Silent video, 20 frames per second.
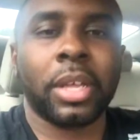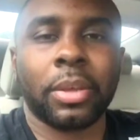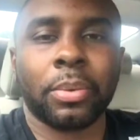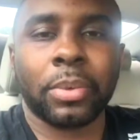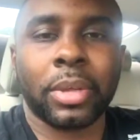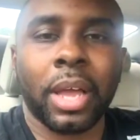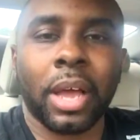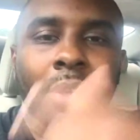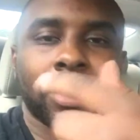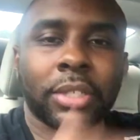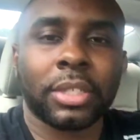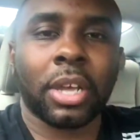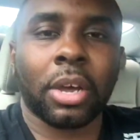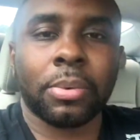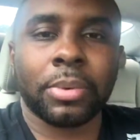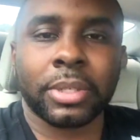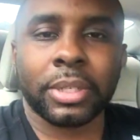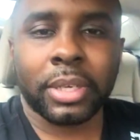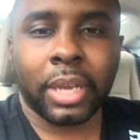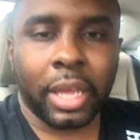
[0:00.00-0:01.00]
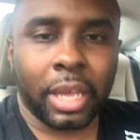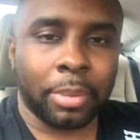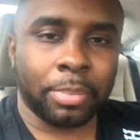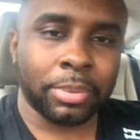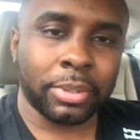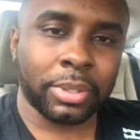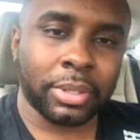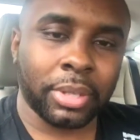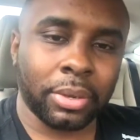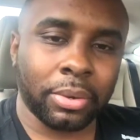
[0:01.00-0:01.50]
when y'all saw us in the
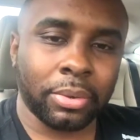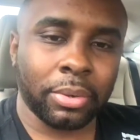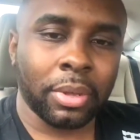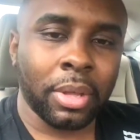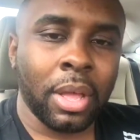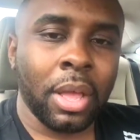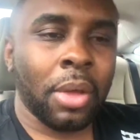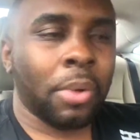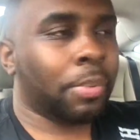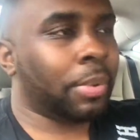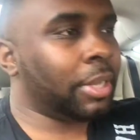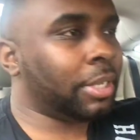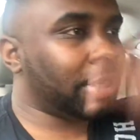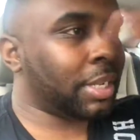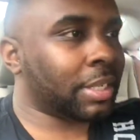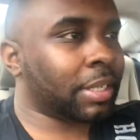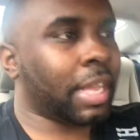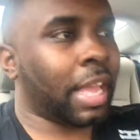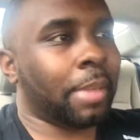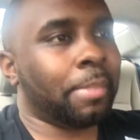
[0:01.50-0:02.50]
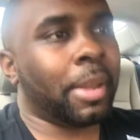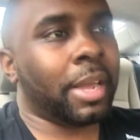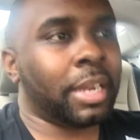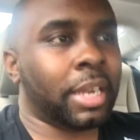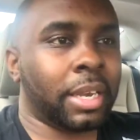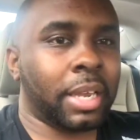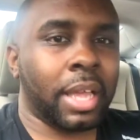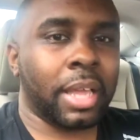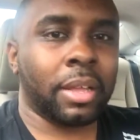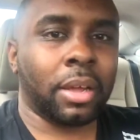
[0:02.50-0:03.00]
Apple store. We just came back
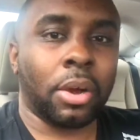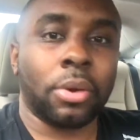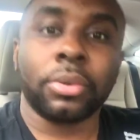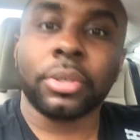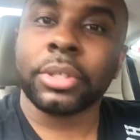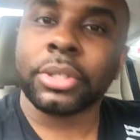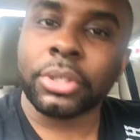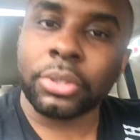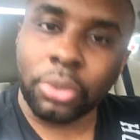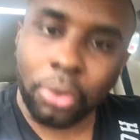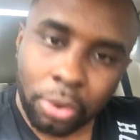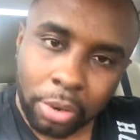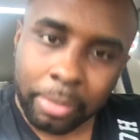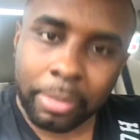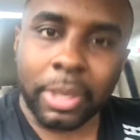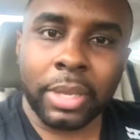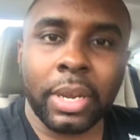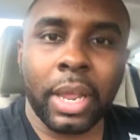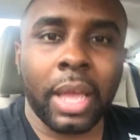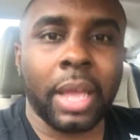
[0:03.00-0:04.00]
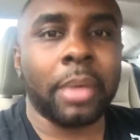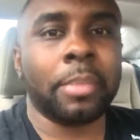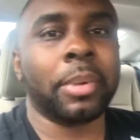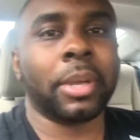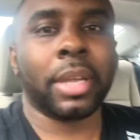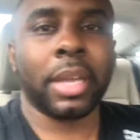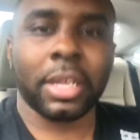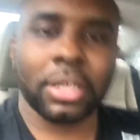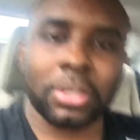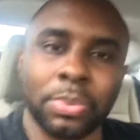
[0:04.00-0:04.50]
today on a stormy day. But
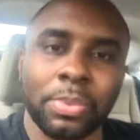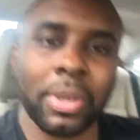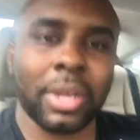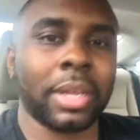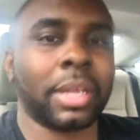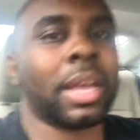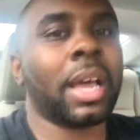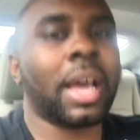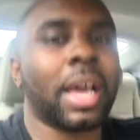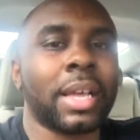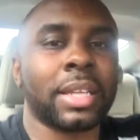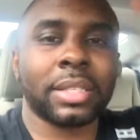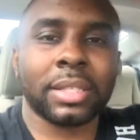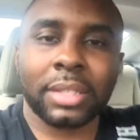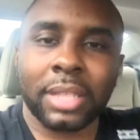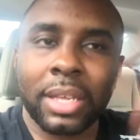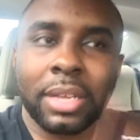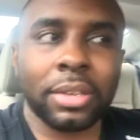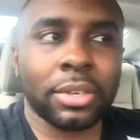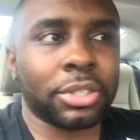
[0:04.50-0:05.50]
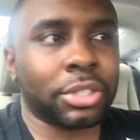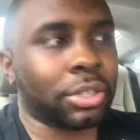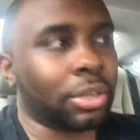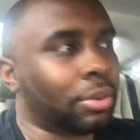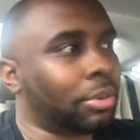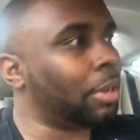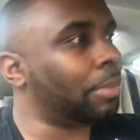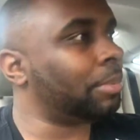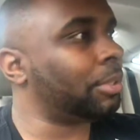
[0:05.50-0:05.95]
guess what? God still showed up and